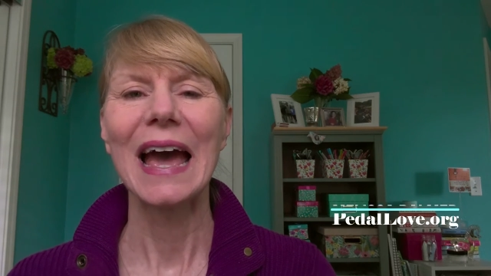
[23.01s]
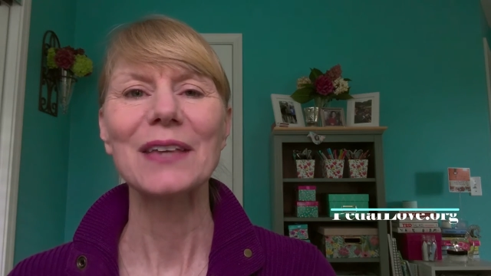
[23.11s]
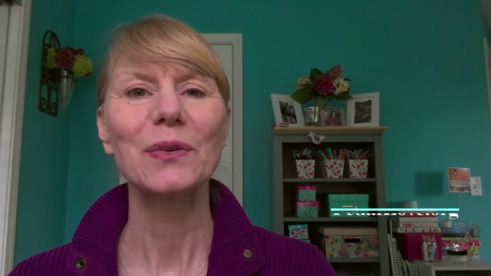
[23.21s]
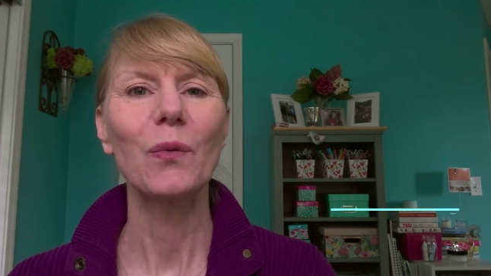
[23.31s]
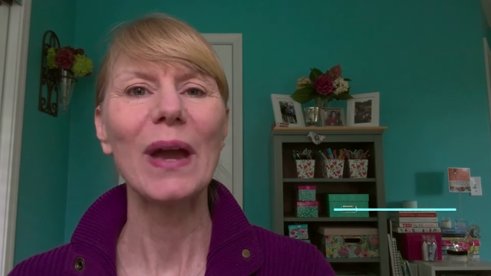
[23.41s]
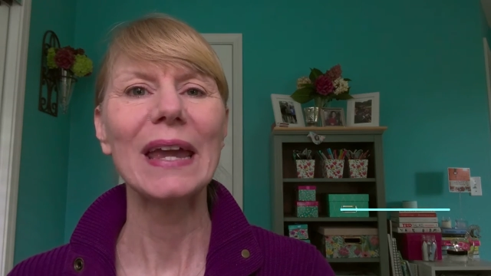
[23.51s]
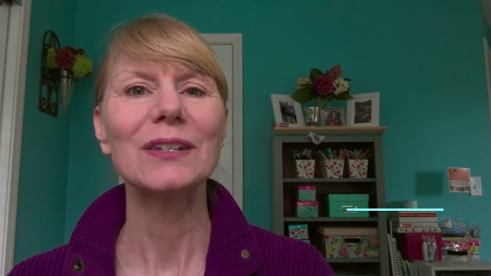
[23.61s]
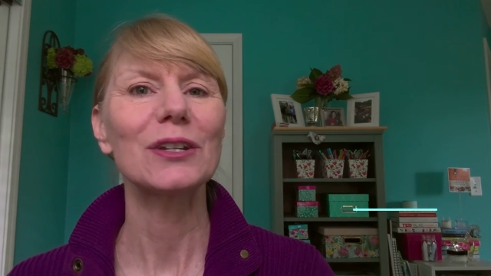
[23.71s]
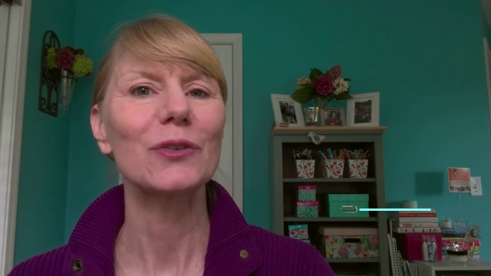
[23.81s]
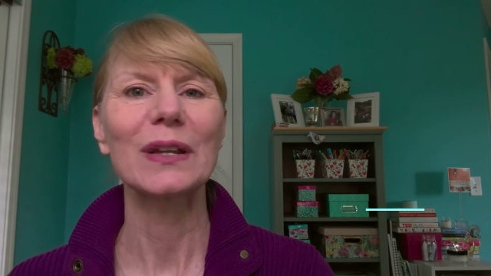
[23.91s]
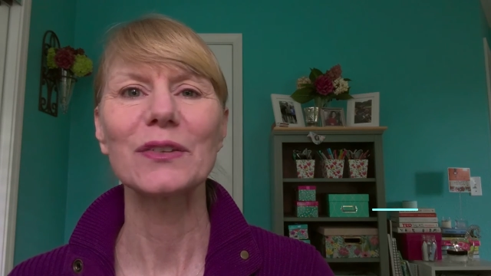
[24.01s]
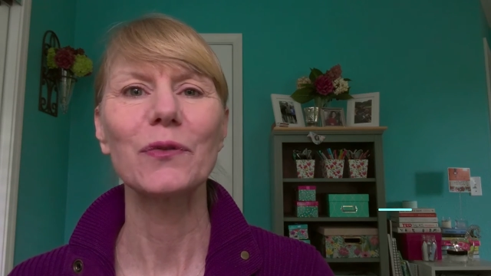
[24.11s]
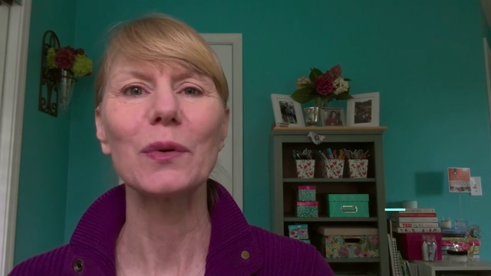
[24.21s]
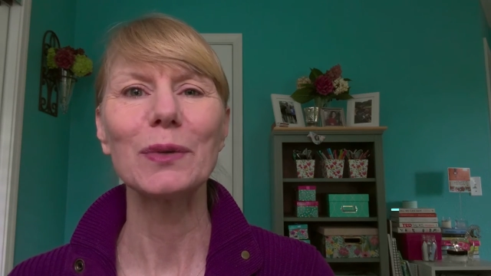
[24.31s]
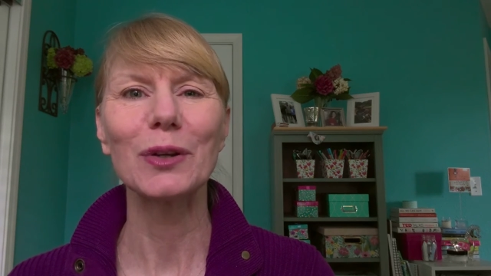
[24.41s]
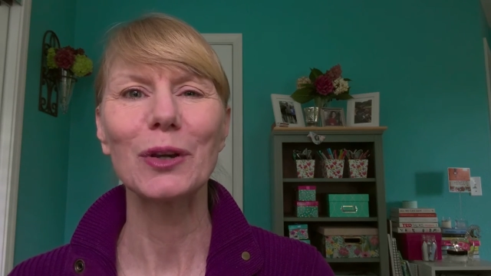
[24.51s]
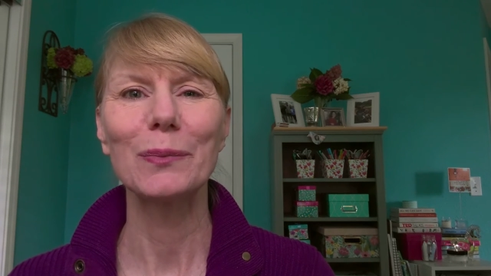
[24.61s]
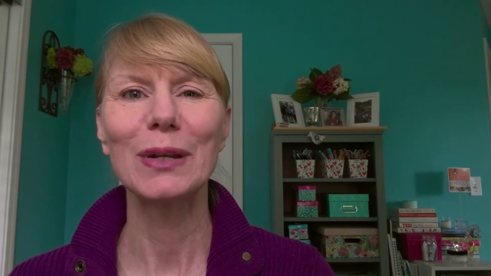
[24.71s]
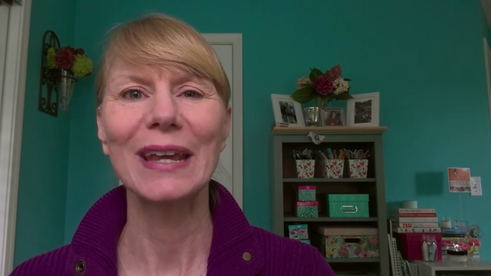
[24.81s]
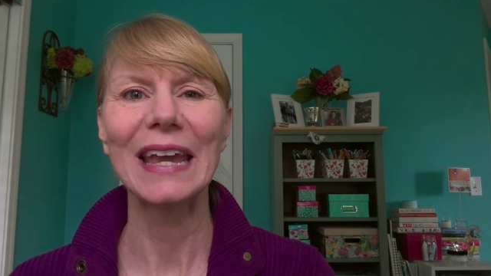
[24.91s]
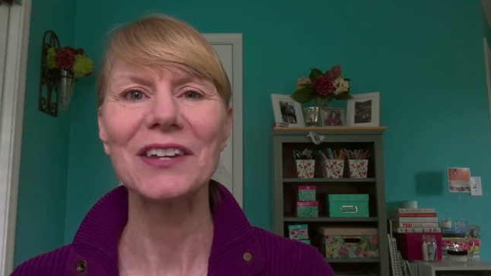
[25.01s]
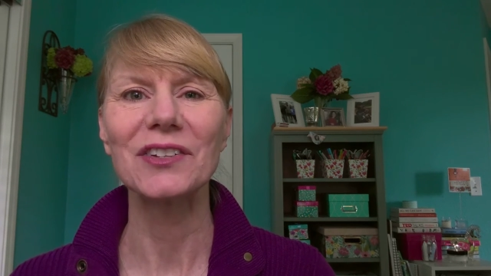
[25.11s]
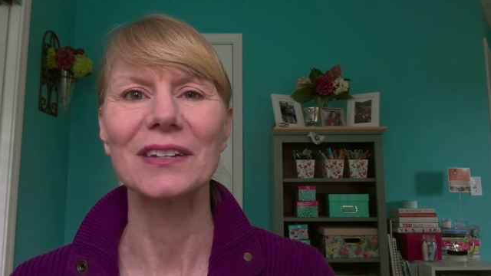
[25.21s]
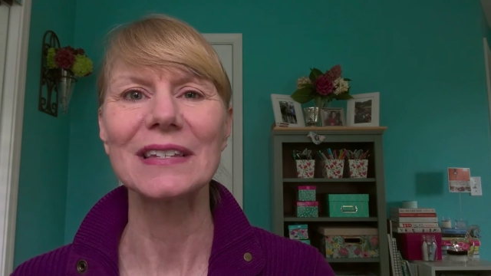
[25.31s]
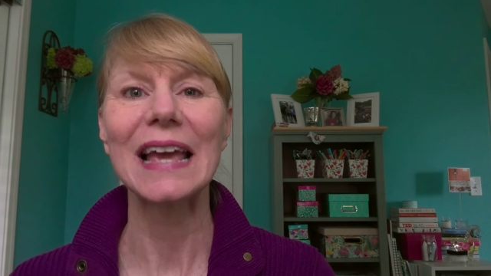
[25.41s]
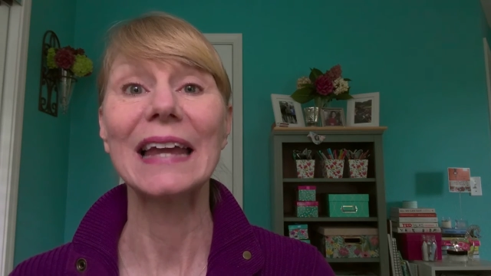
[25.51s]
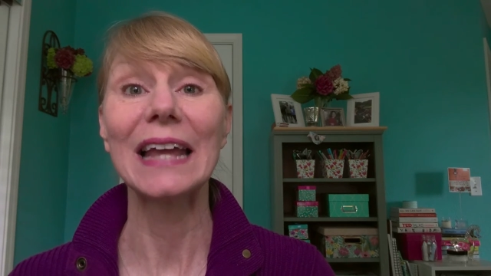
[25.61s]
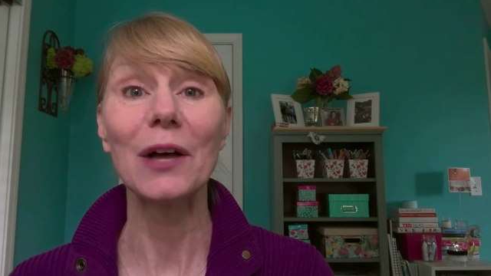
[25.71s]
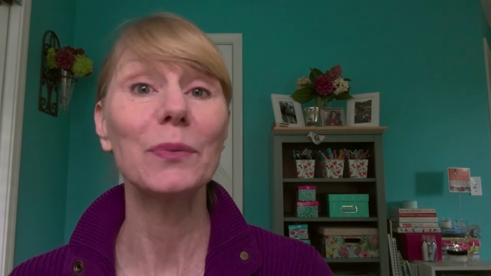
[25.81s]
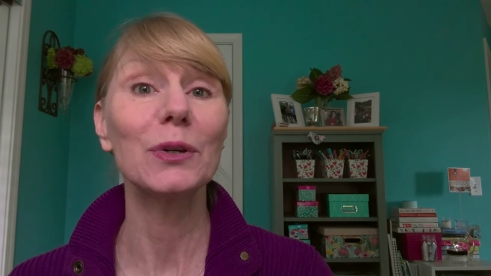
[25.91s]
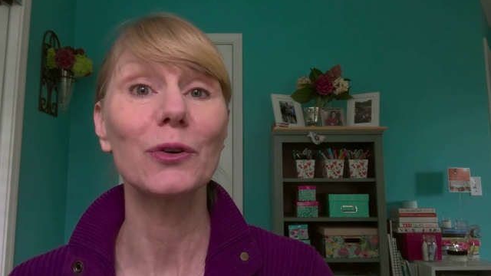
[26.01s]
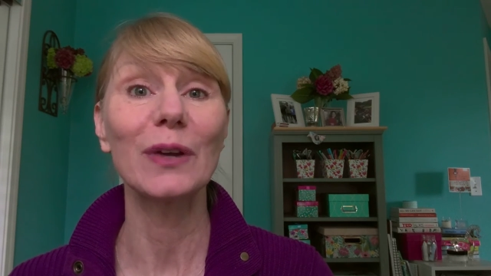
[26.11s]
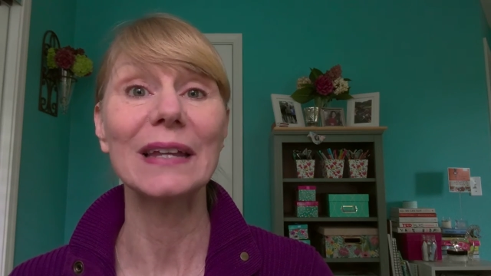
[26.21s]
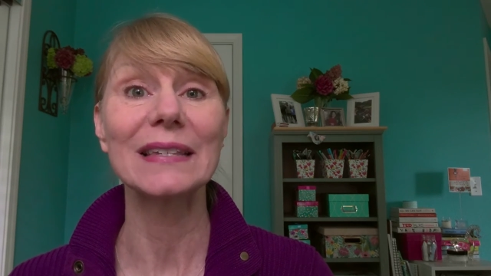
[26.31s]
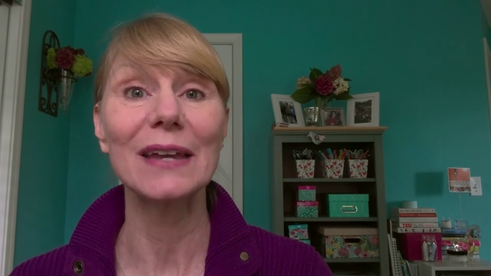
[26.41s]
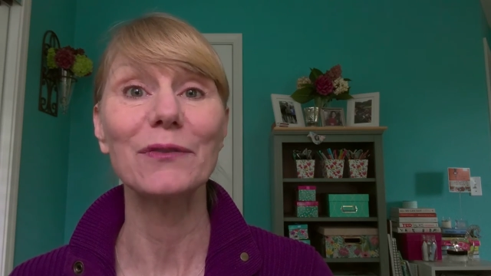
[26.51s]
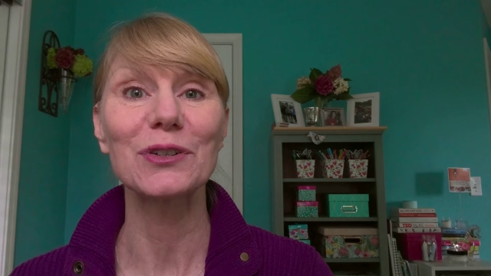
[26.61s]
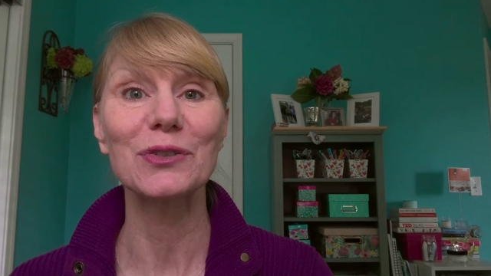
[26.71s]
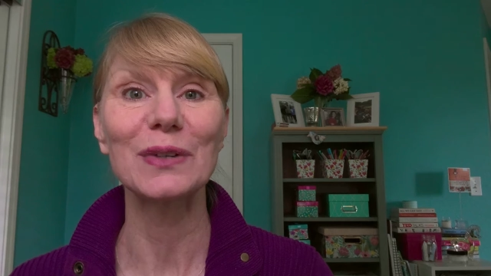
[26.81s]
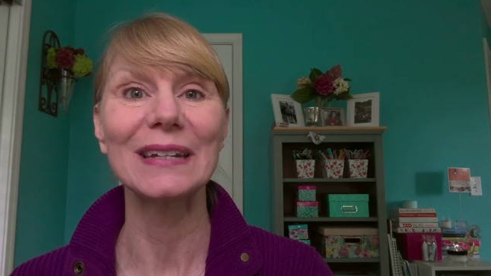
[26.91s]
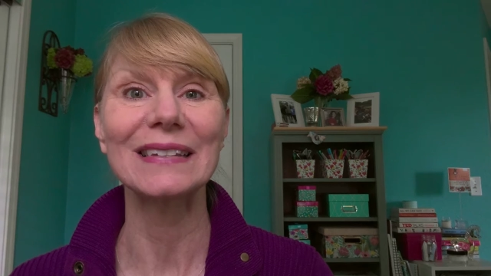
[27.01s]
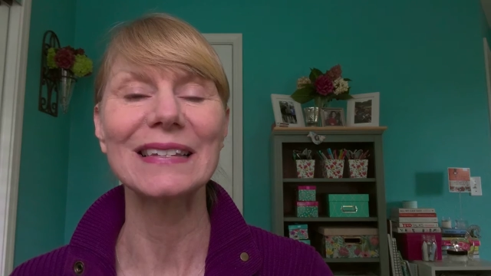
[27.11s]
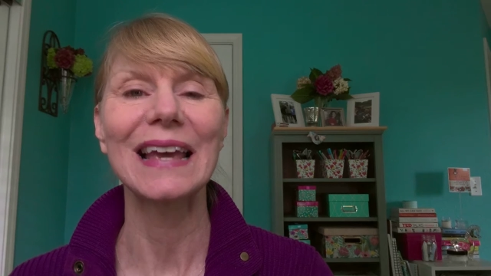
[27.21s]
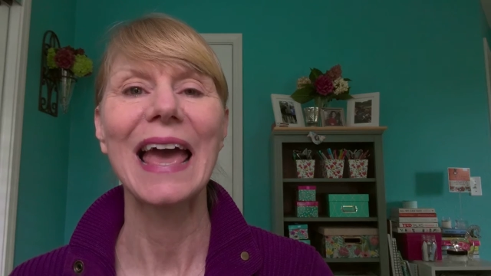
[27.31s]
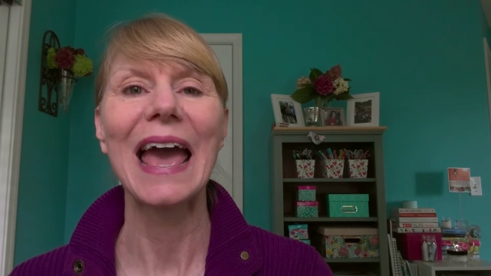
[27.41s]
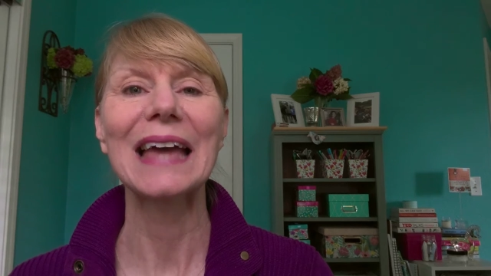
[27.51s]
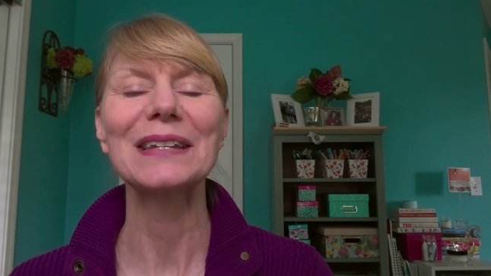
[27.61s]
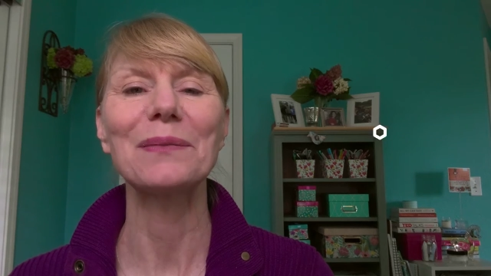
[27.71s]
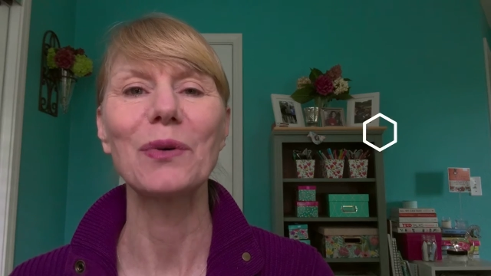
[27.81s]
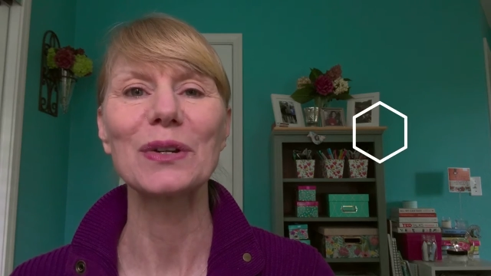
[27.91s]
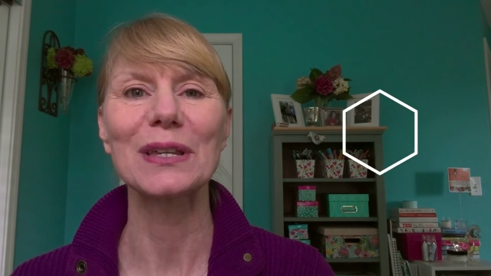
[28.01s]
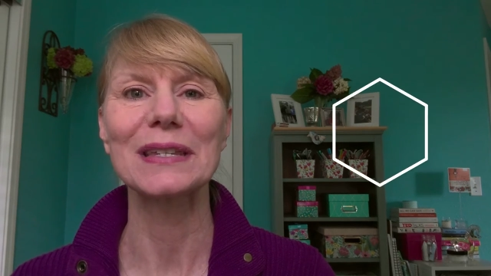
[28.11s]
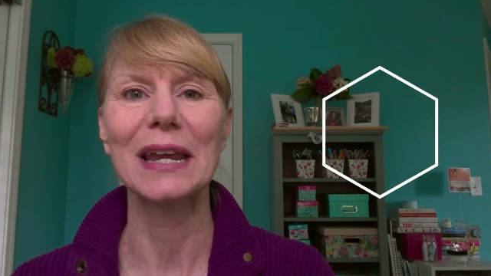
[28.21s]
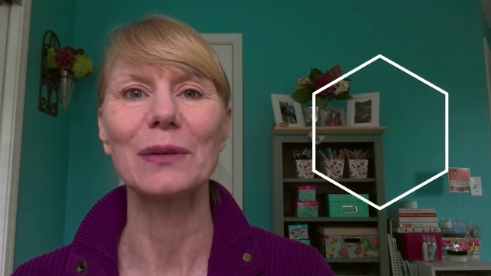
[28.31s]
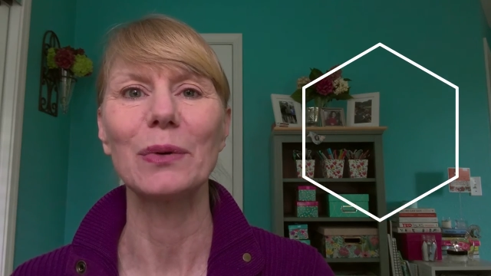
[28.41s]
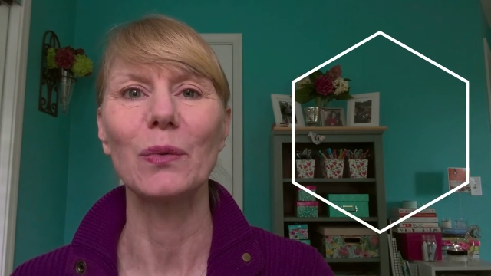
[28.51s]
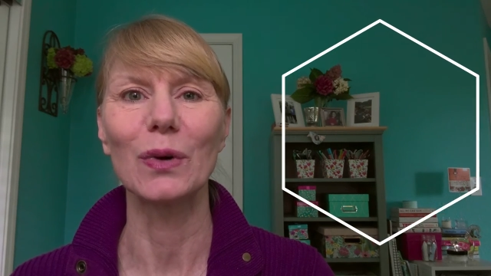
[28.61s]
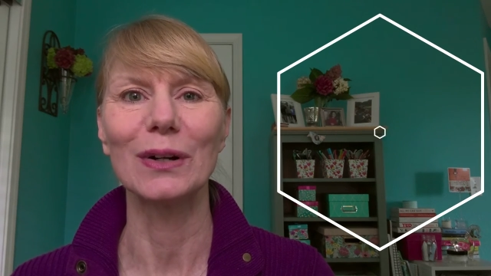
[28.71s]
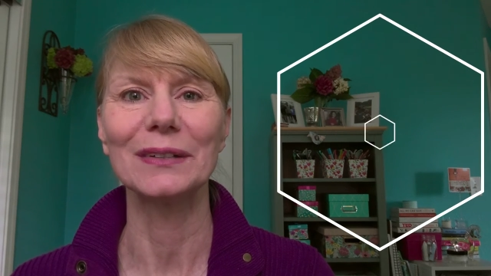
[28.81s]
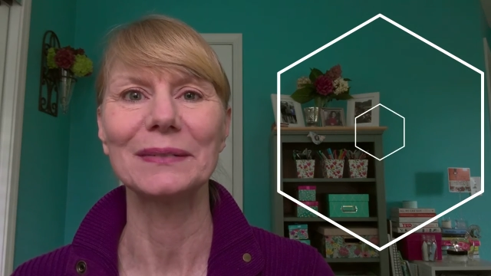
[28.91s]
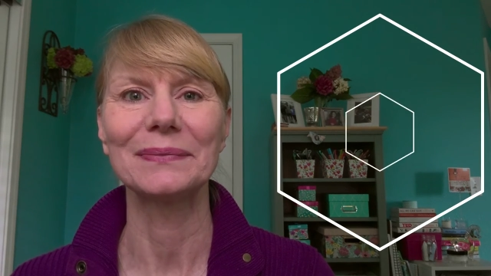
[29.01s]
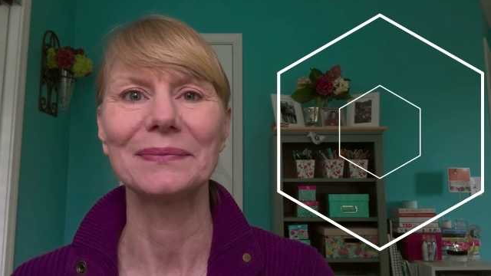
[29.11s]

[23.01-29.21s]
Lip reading: as a way to transform your communications and help you create safer streets and a more sustainable world.